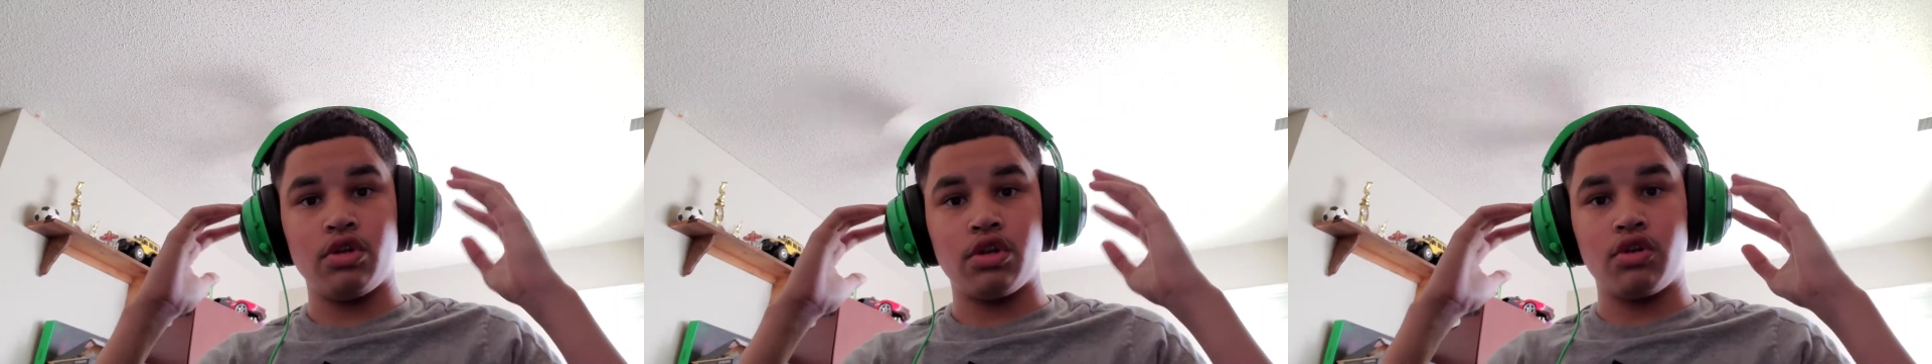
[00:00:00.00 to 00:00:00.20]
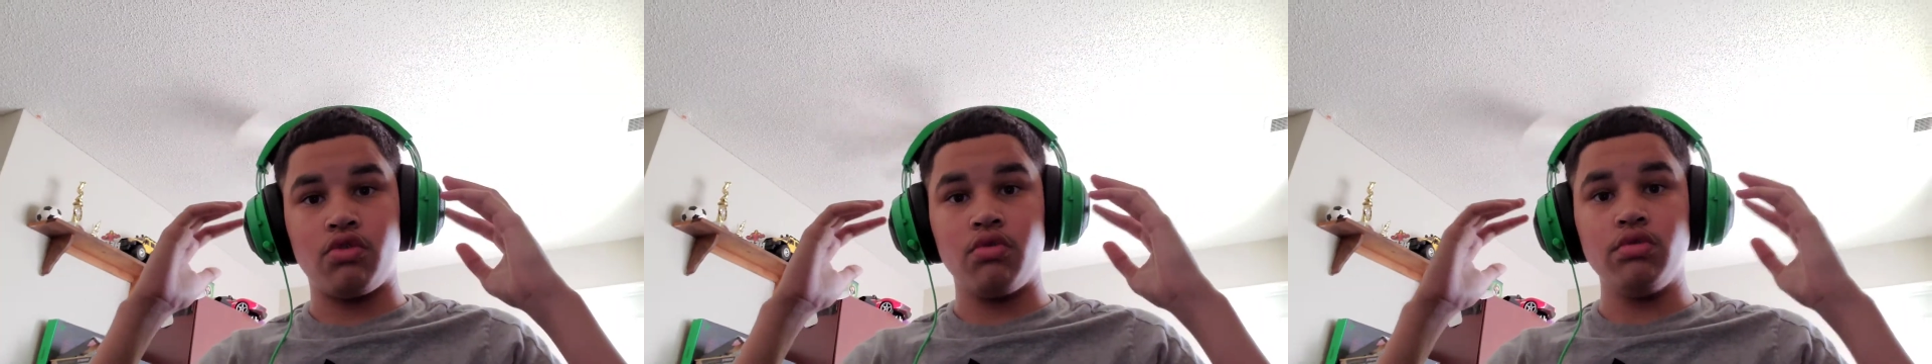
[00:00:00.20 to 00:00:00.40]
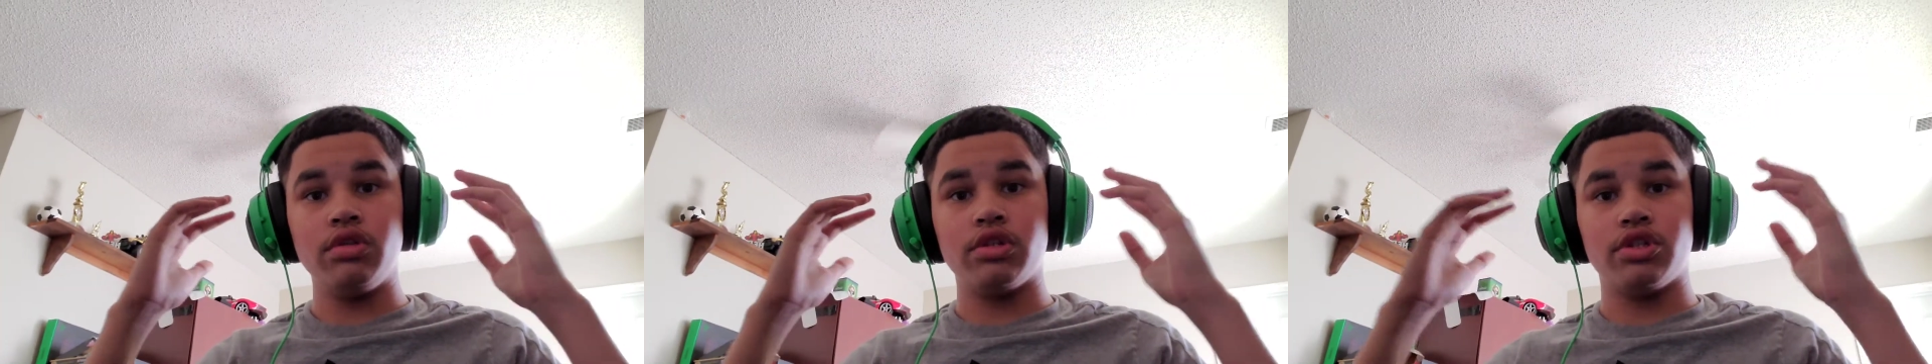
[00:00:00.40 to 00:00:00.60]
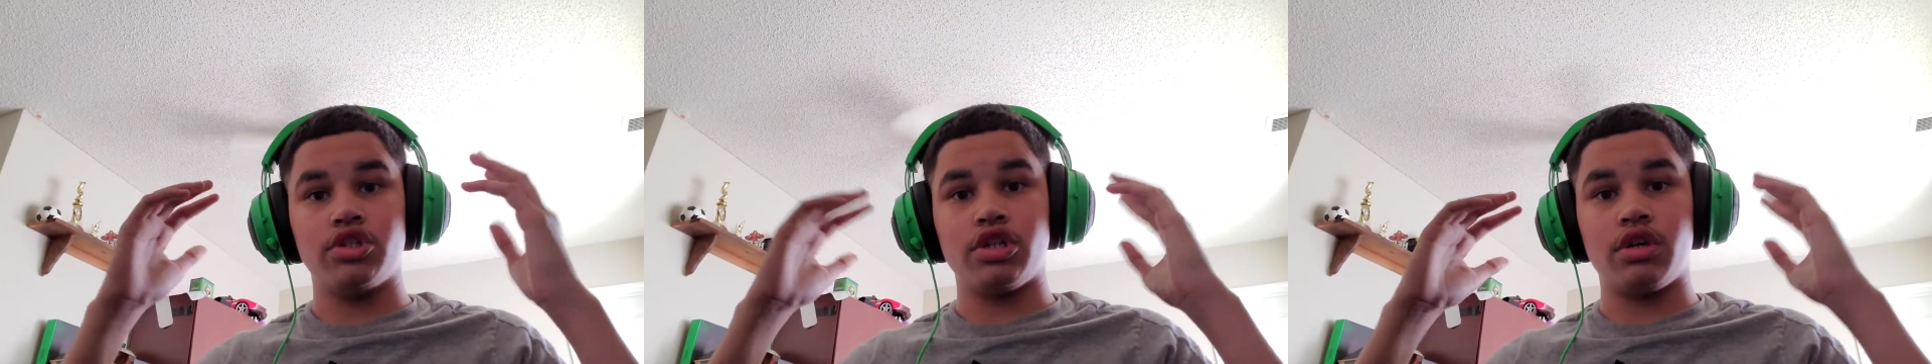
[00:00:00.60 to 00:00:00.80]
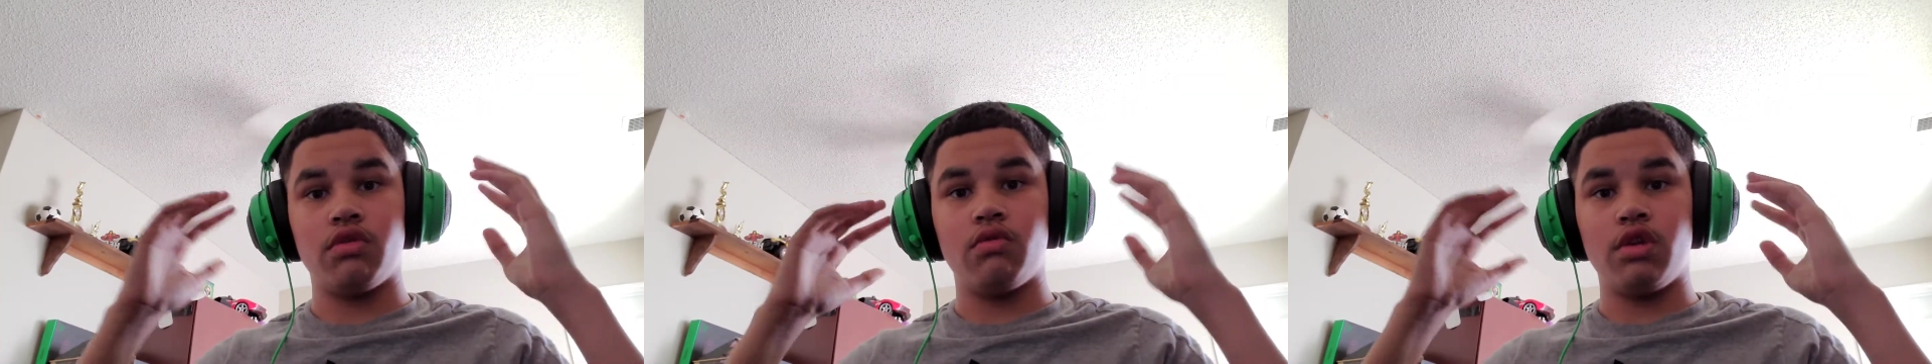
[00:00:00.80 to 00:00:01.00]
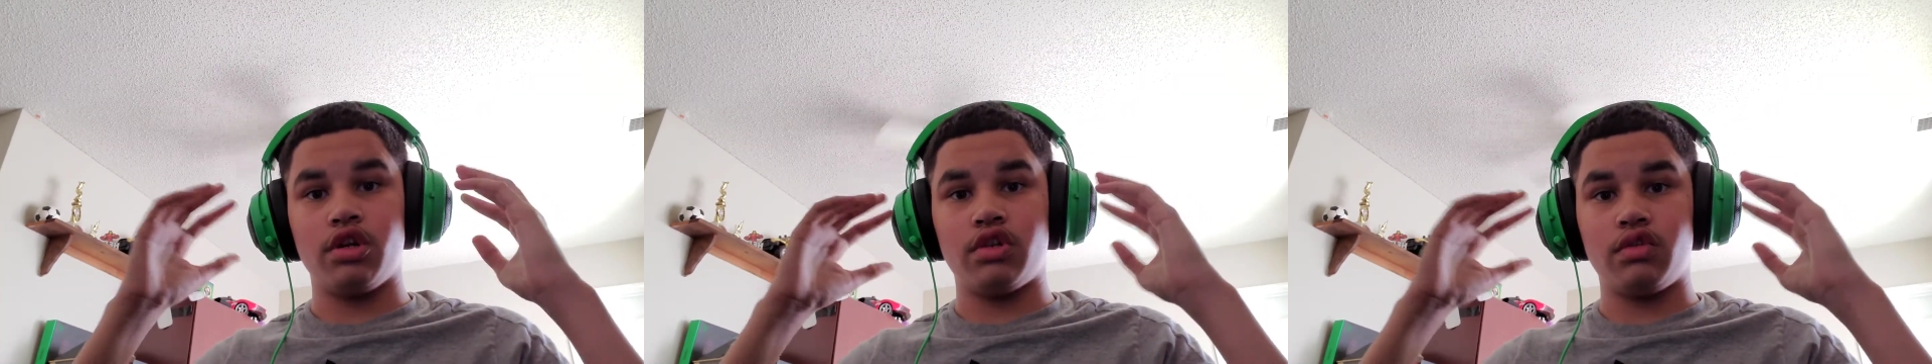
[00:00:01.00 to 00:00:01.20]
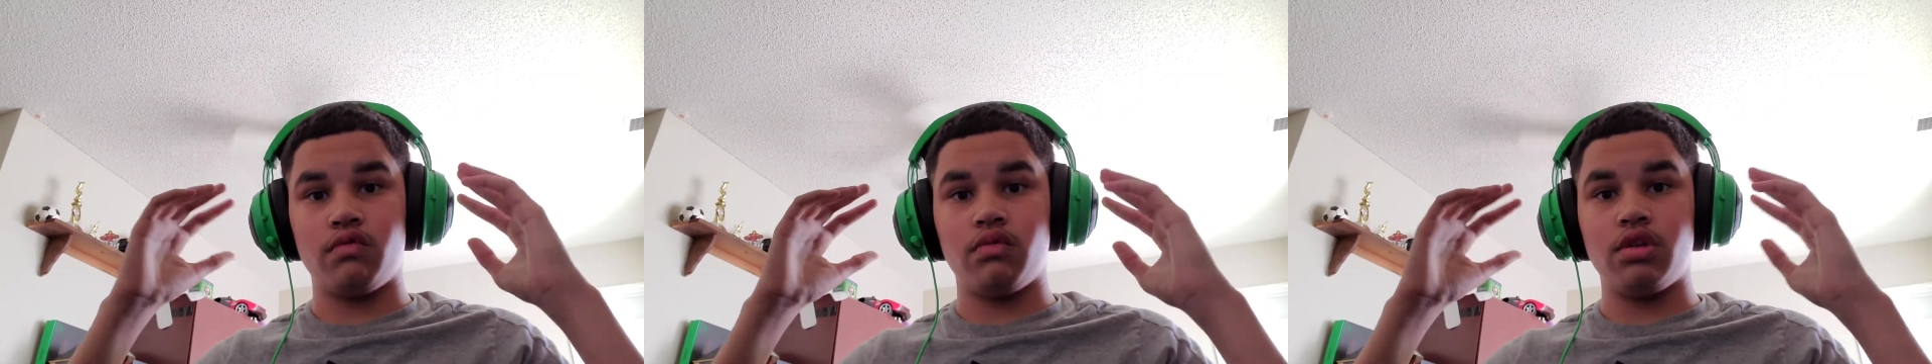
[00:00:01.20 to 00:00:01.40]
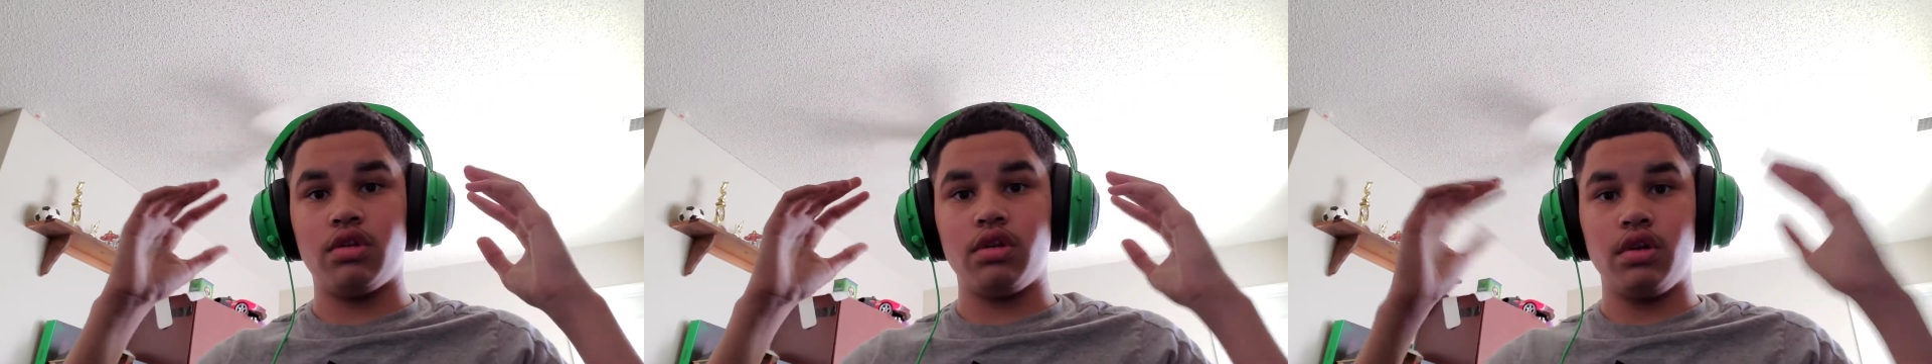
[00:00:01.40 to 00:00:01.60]
cooling gel works
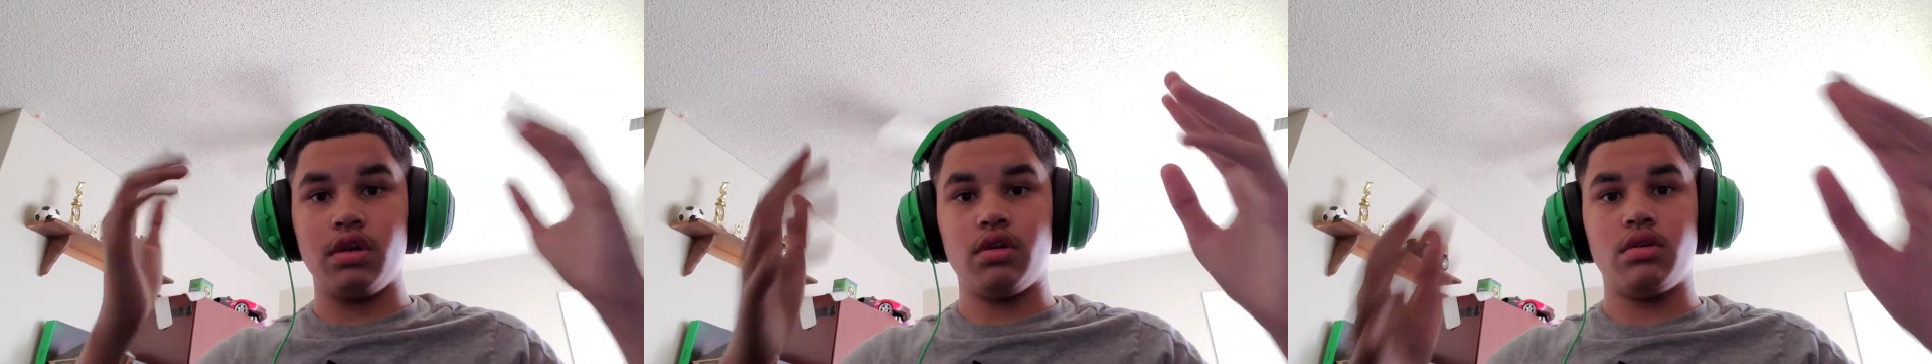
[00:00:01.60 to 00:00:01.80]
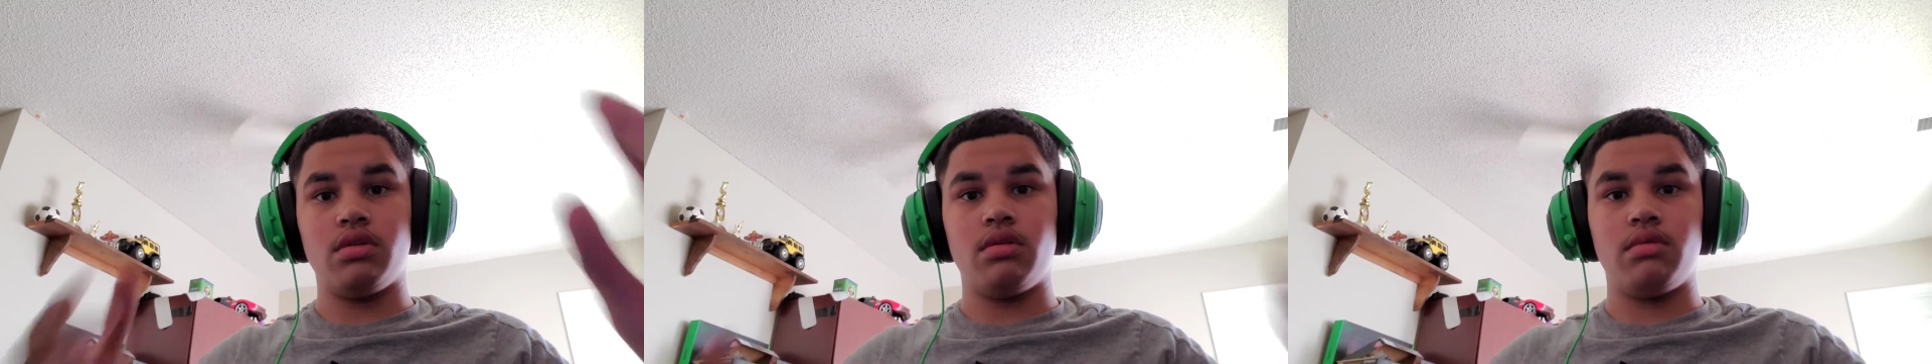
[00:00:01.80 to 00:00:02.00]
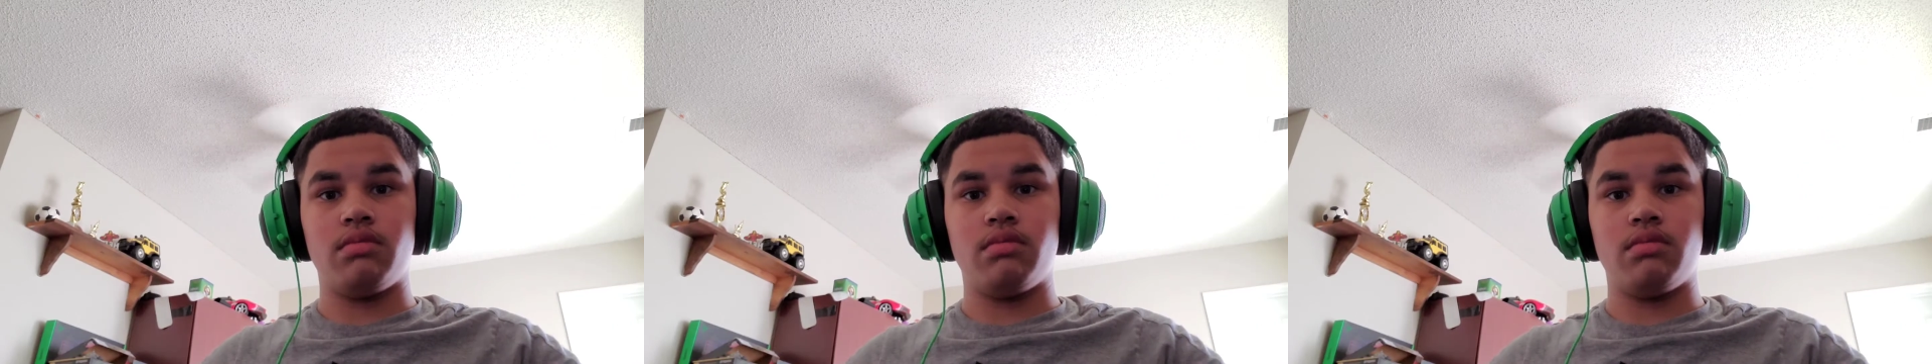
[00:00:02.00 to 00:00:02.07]
really good.